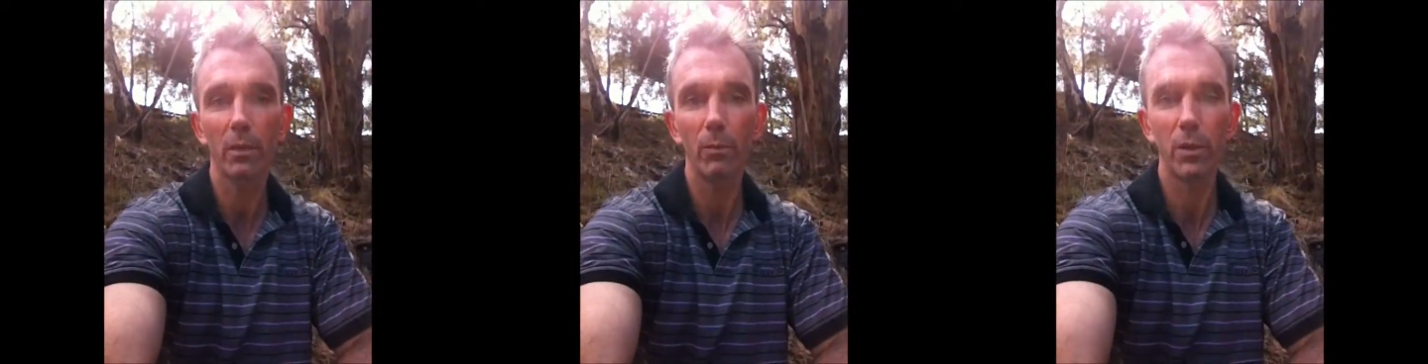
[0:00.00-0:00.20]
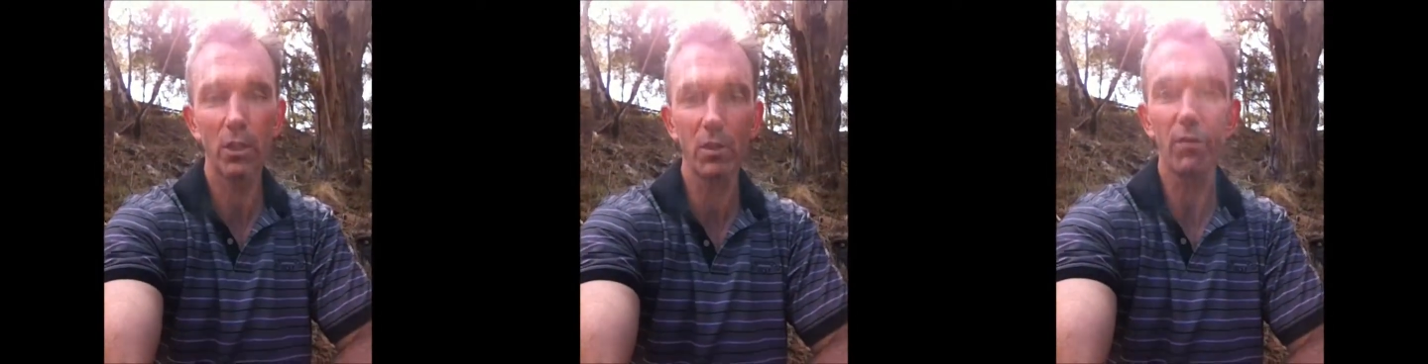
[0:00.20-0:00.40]

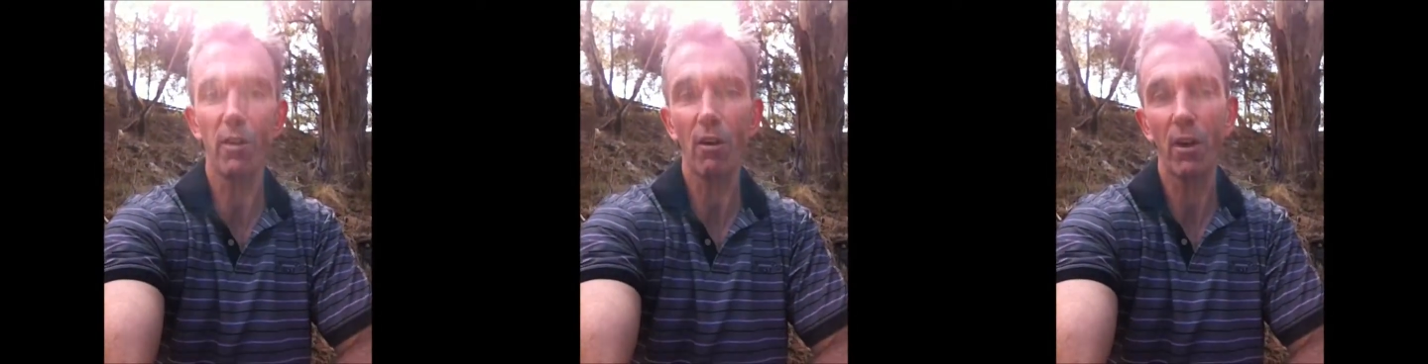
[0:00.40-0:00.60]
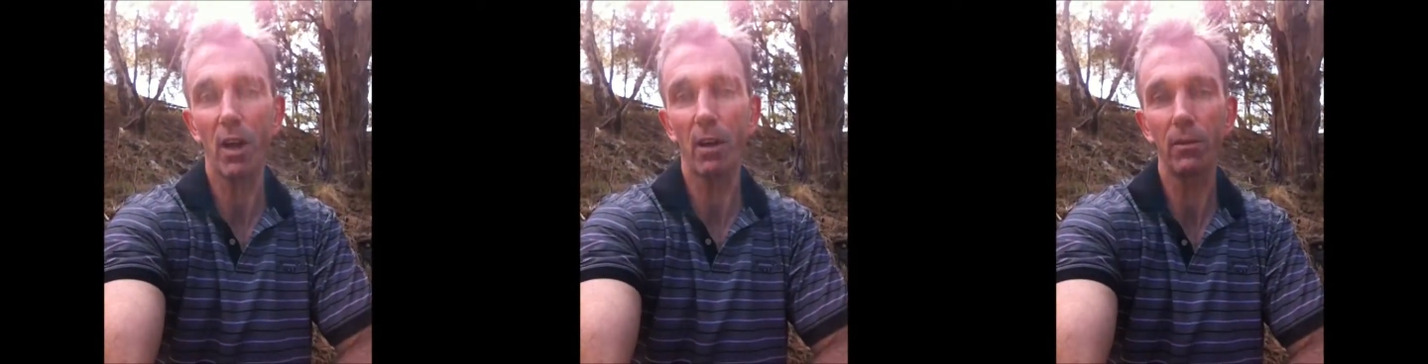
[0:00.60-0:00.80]
which is
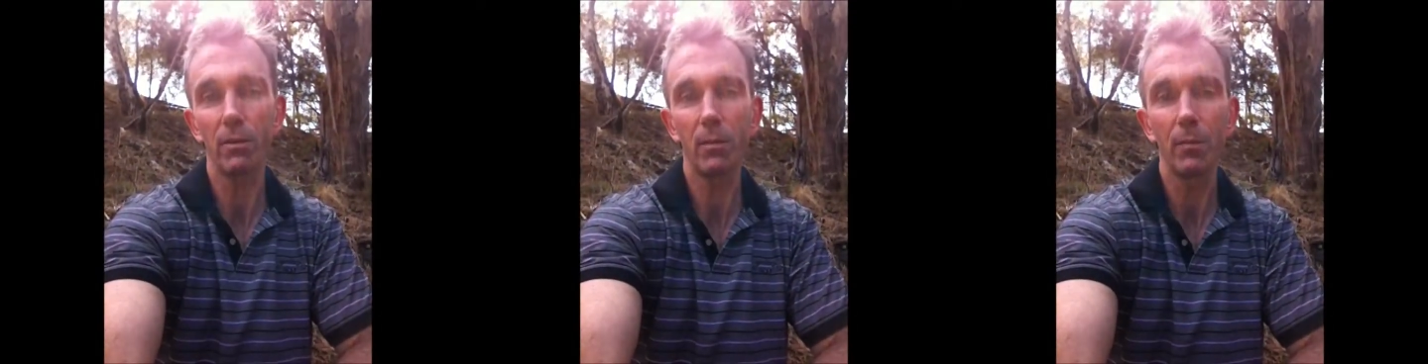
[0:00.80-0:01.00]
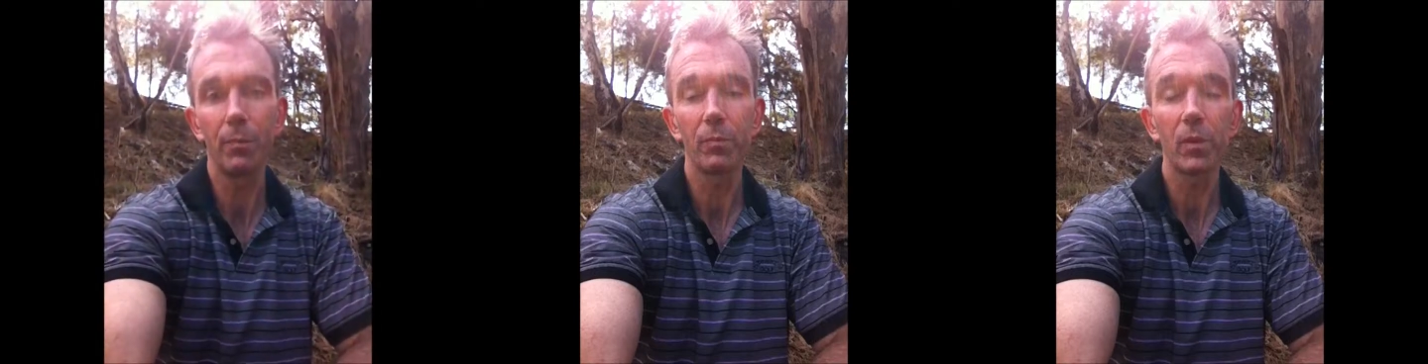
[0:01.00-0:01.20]
fair enough.
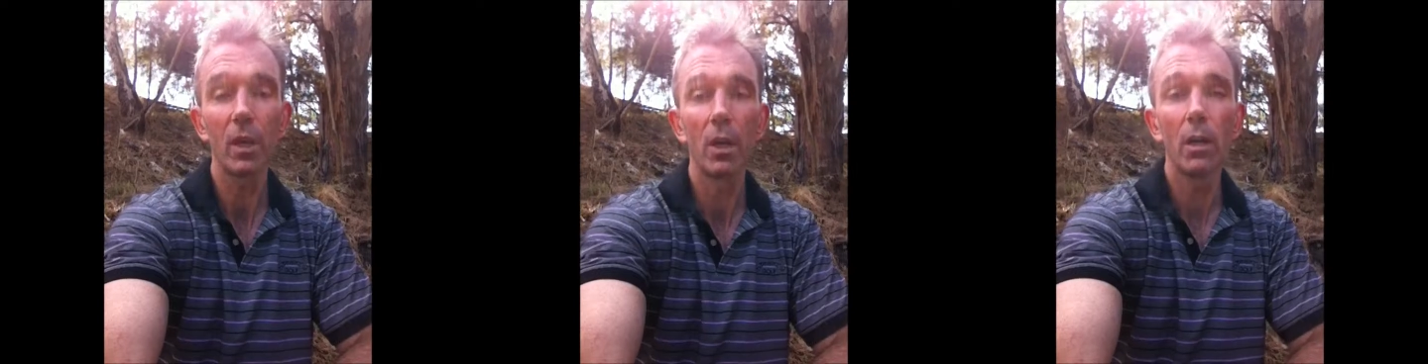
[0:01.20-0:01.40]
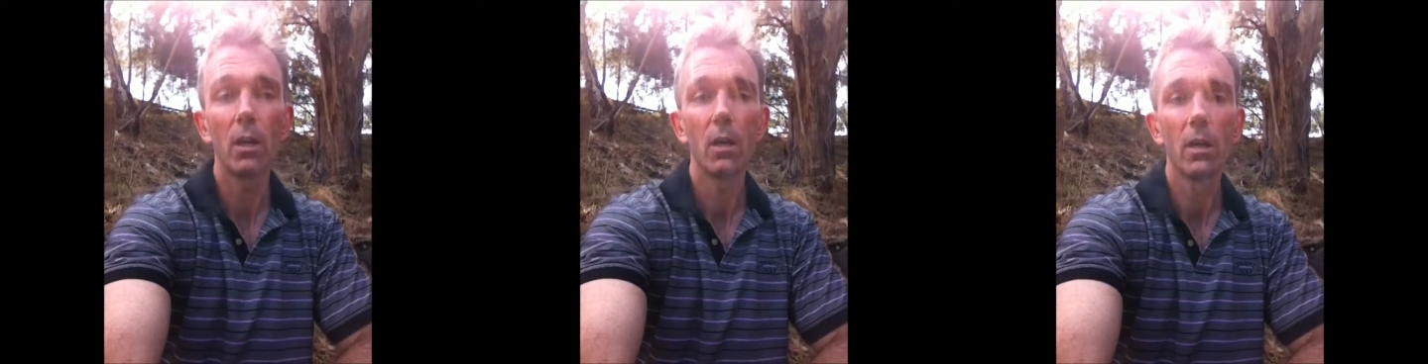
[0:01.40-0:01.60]

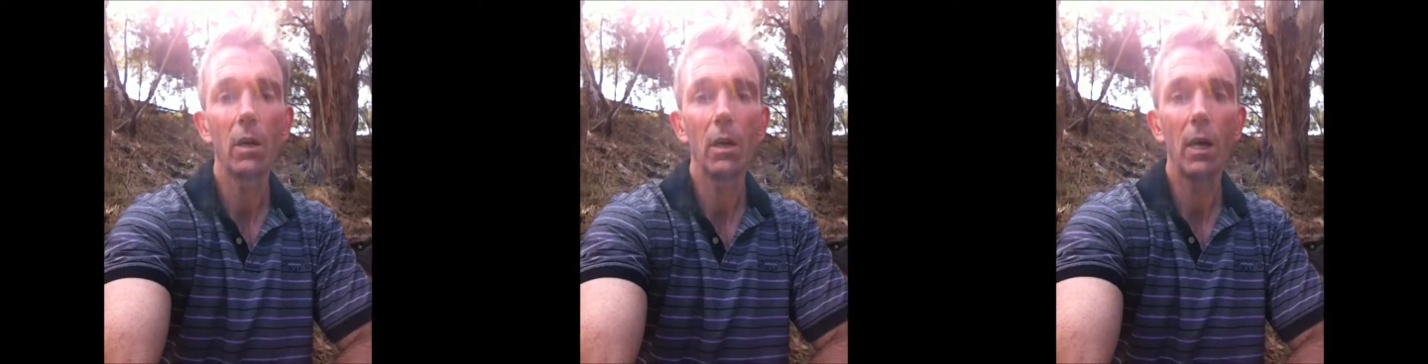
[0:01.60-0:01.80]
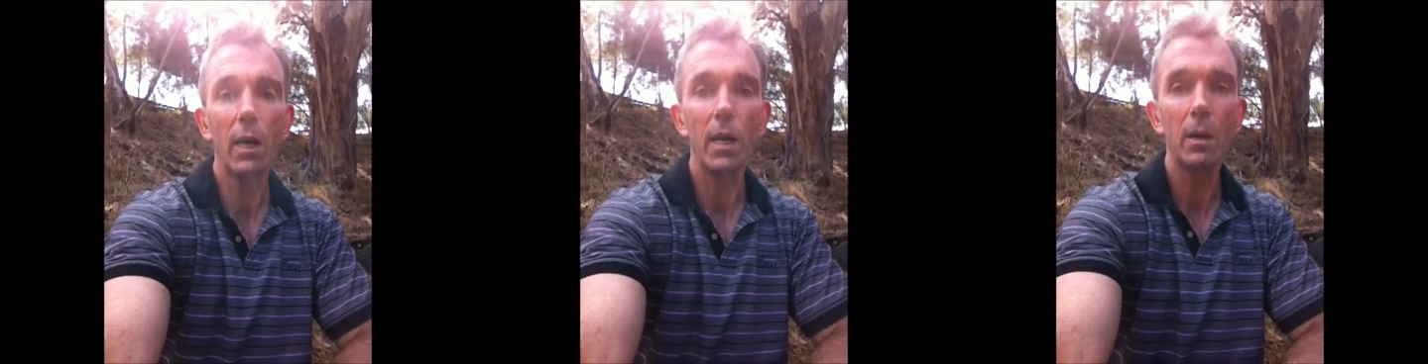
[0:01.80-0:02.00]

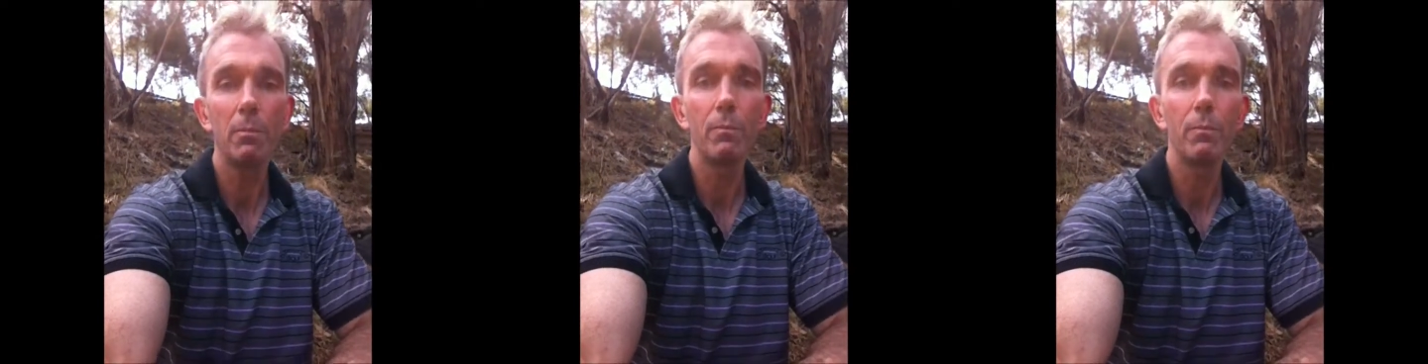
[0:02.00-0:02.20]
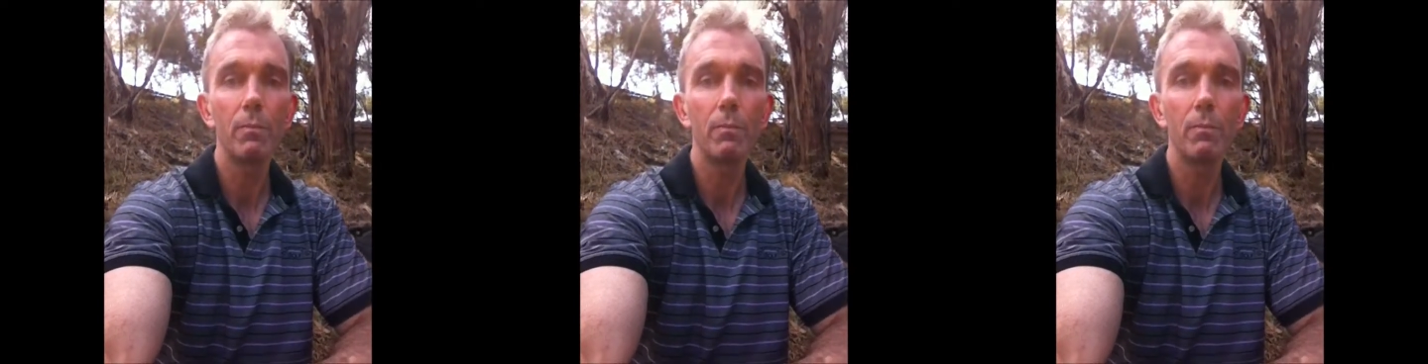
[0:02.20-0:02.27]
That